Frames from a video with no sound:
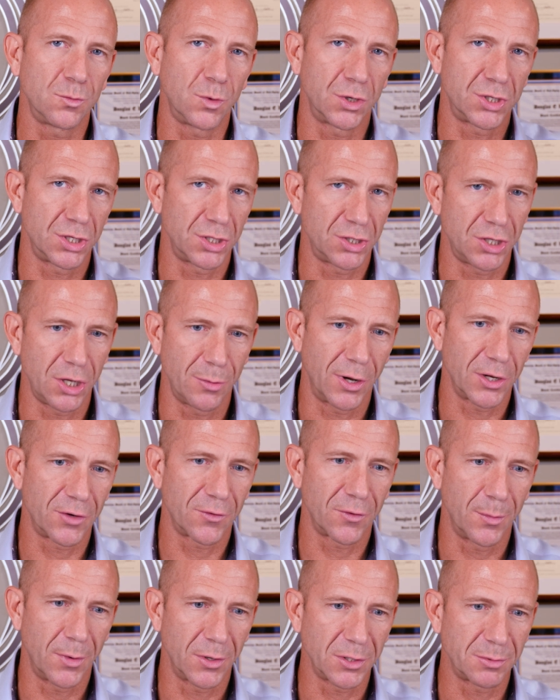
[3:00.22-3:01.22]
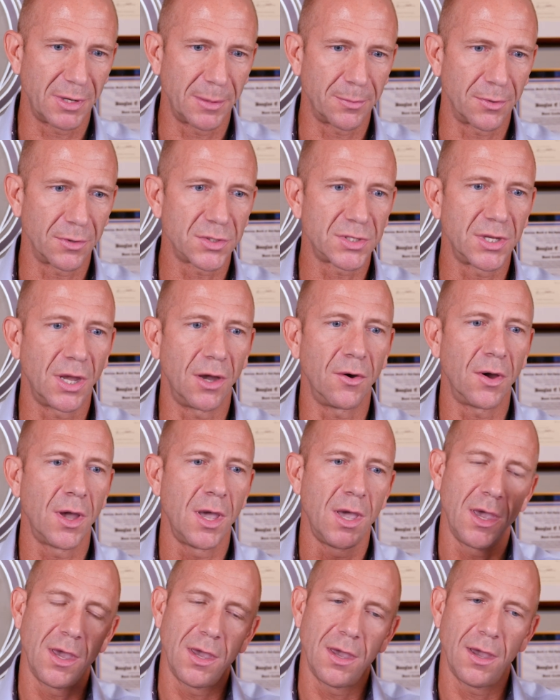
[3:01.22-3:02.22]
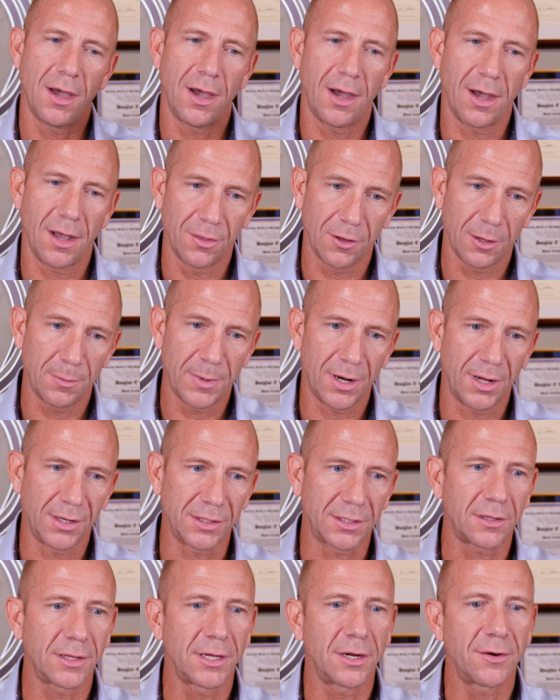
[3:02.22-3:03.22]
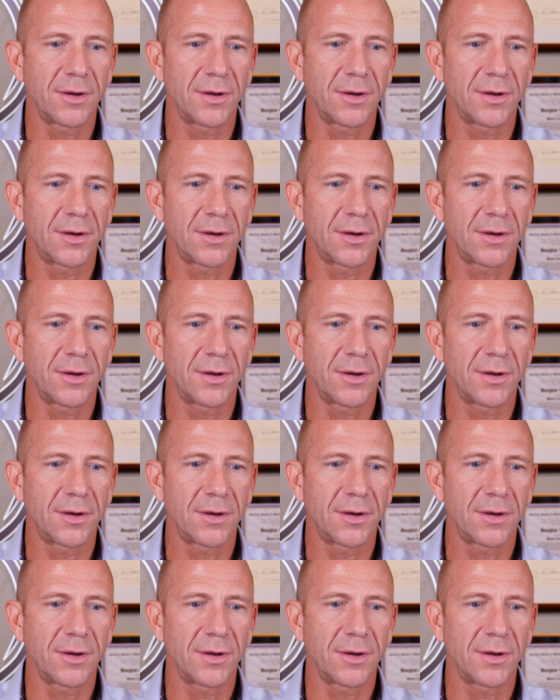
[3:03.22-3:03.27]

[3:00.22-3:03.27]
which is too much for most people. So uh, a little bit unclear